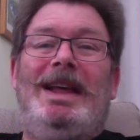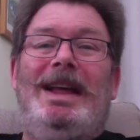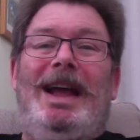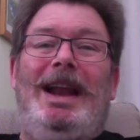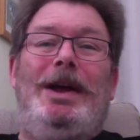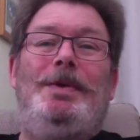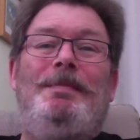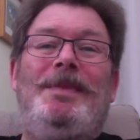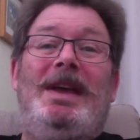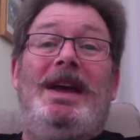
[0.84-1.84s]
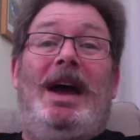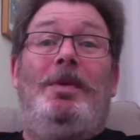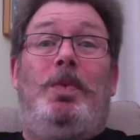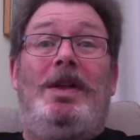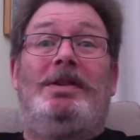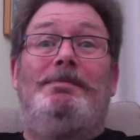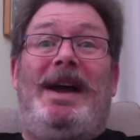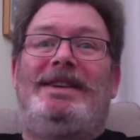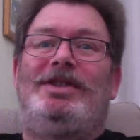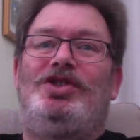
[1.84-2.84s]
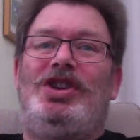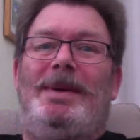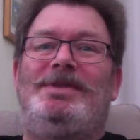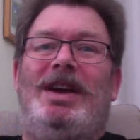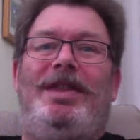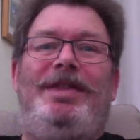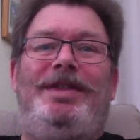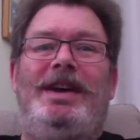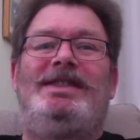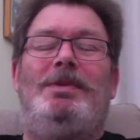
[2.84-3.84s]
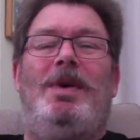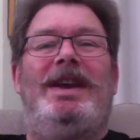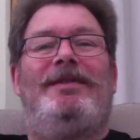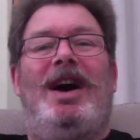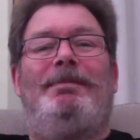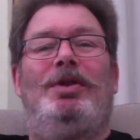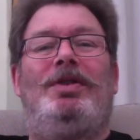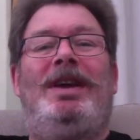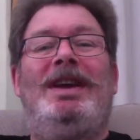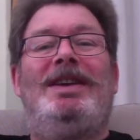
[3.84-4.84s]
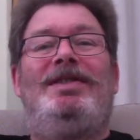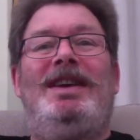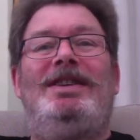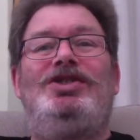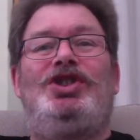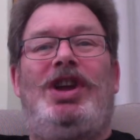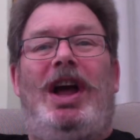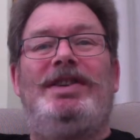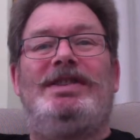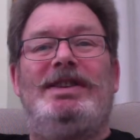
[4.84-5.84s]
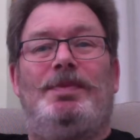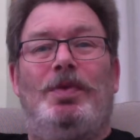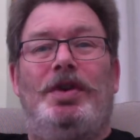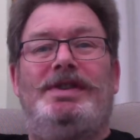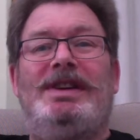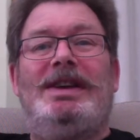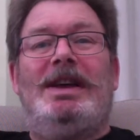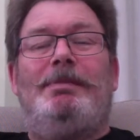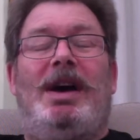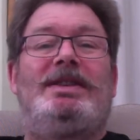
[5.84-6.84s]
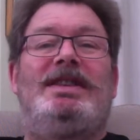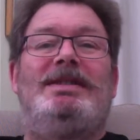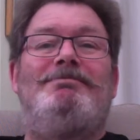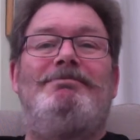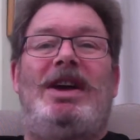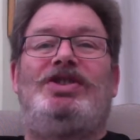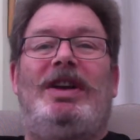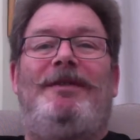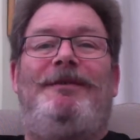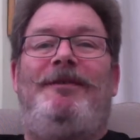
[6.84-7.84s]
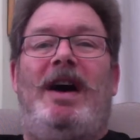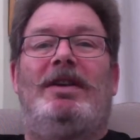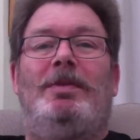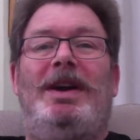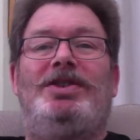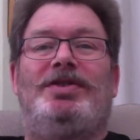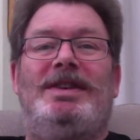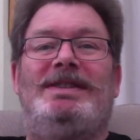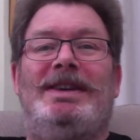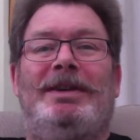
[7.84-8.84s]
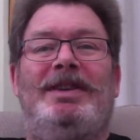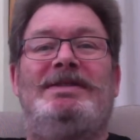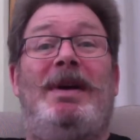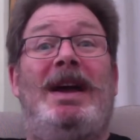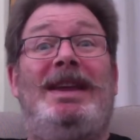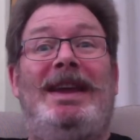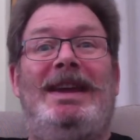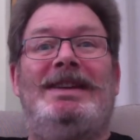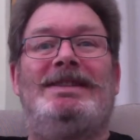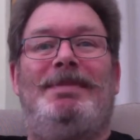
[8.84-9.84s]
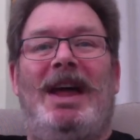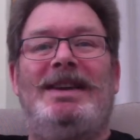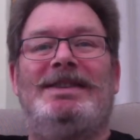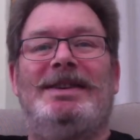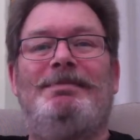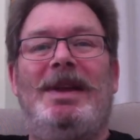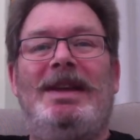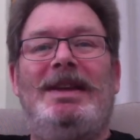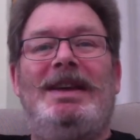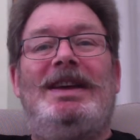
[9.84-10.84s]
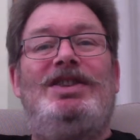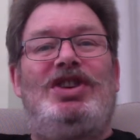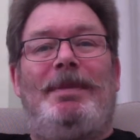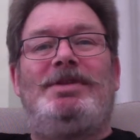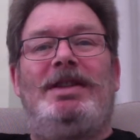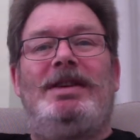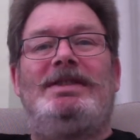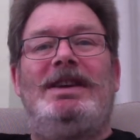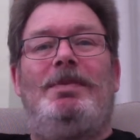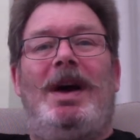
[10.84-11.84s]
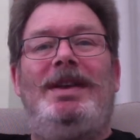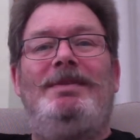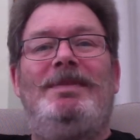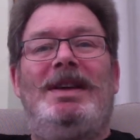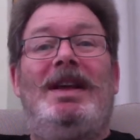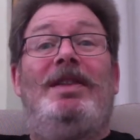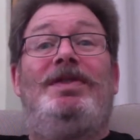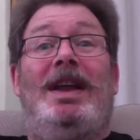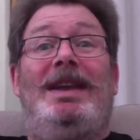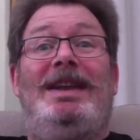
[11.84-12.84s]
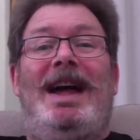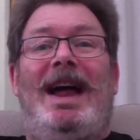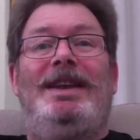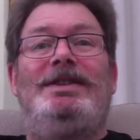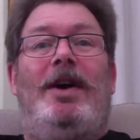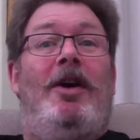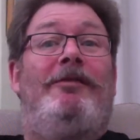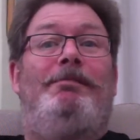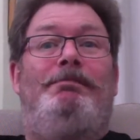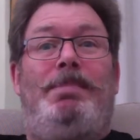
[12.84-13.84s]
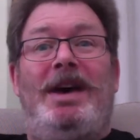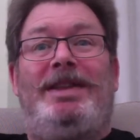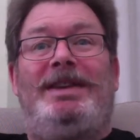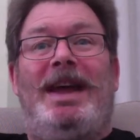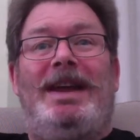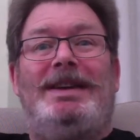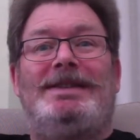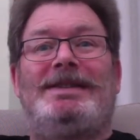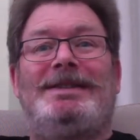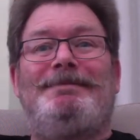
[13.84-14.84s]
Hello, and welcome back to chapter 31 of our book, The Enchanted Wood, part of the Magic Faraway Tree series by Enid Blyton. Chapter 31, The Land of Birthdays.